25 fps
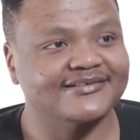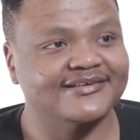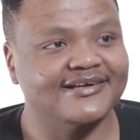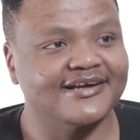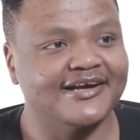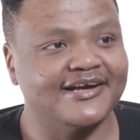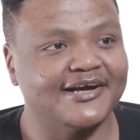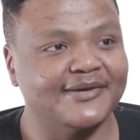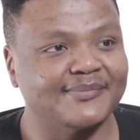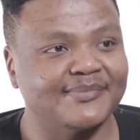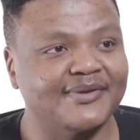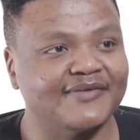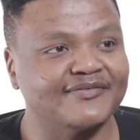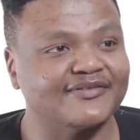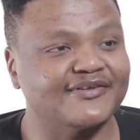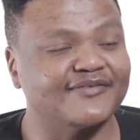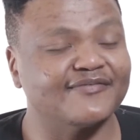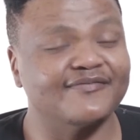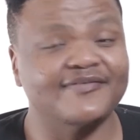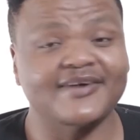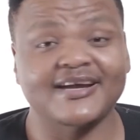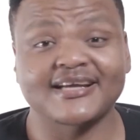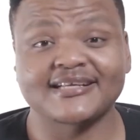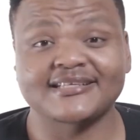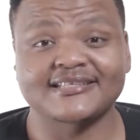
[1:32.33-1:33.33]
After
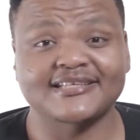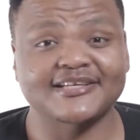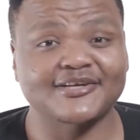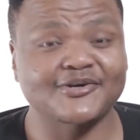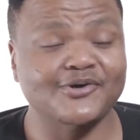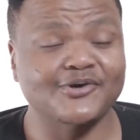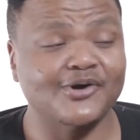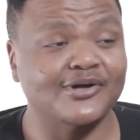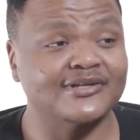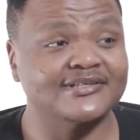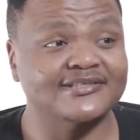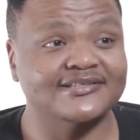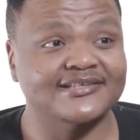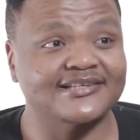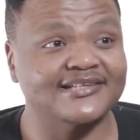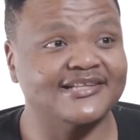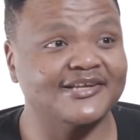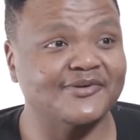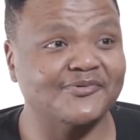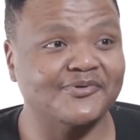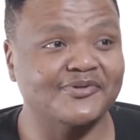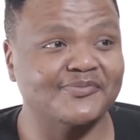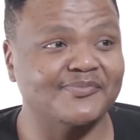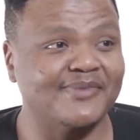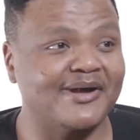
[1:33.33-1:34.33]
fighting constantly
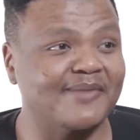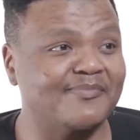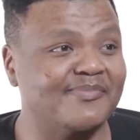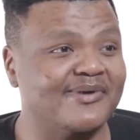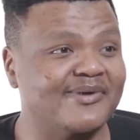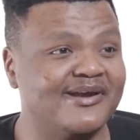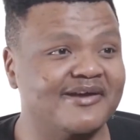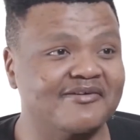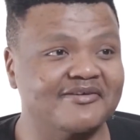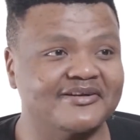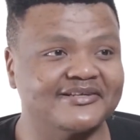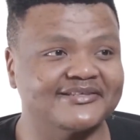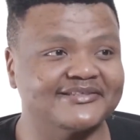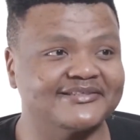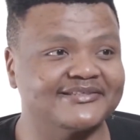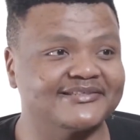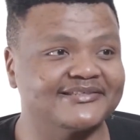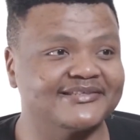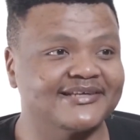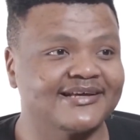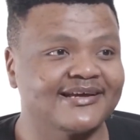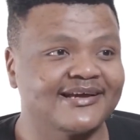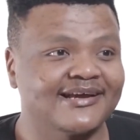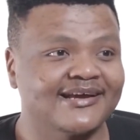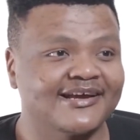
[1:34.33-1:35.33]
with my
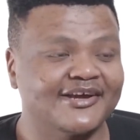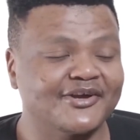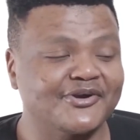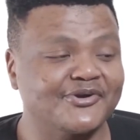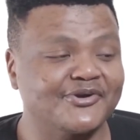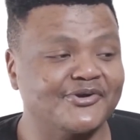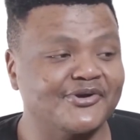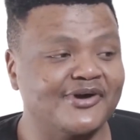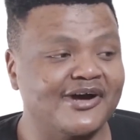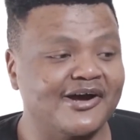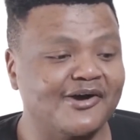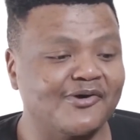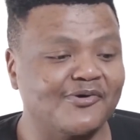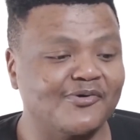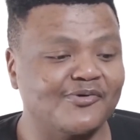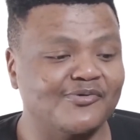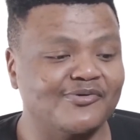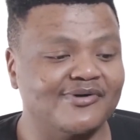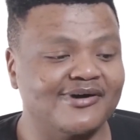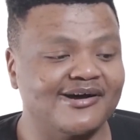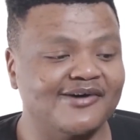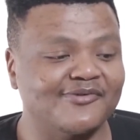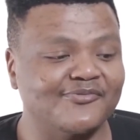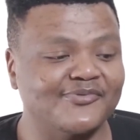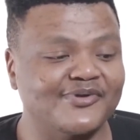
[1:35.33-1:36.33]
parents, you know
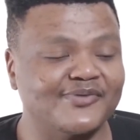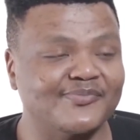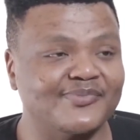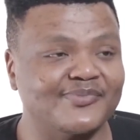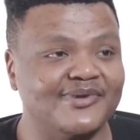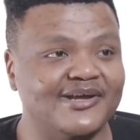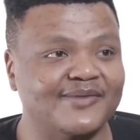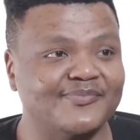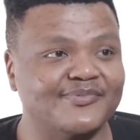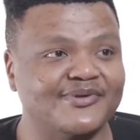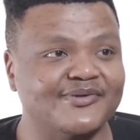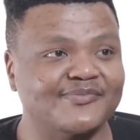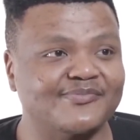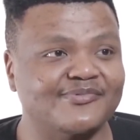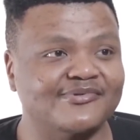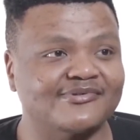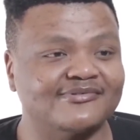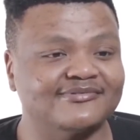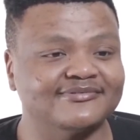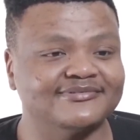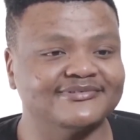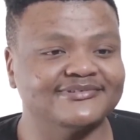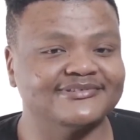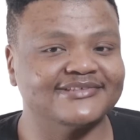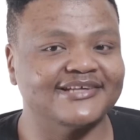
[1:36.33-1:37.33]
how we black
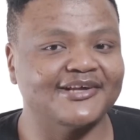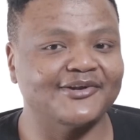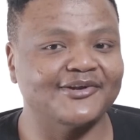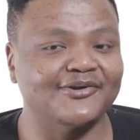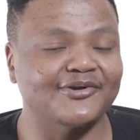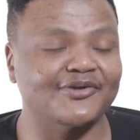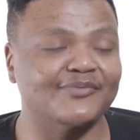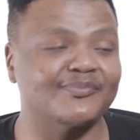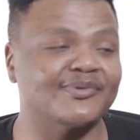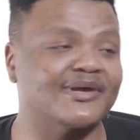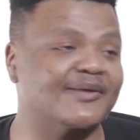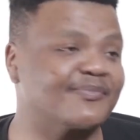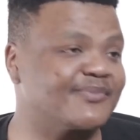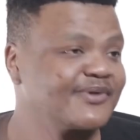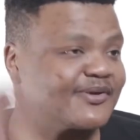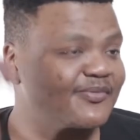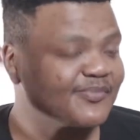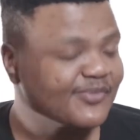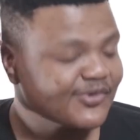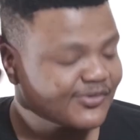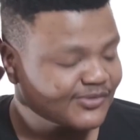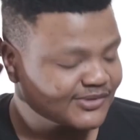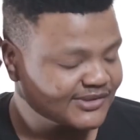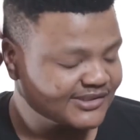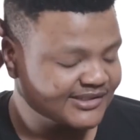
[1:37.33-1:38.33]
people, a lot of black
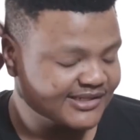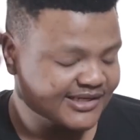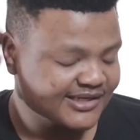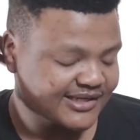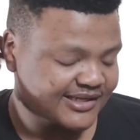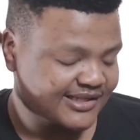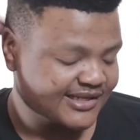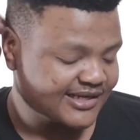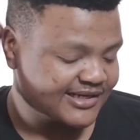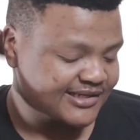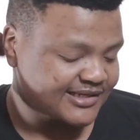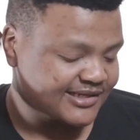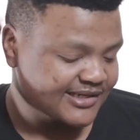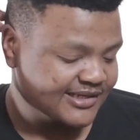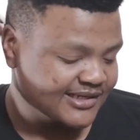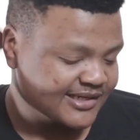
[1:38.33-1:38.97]
people say that,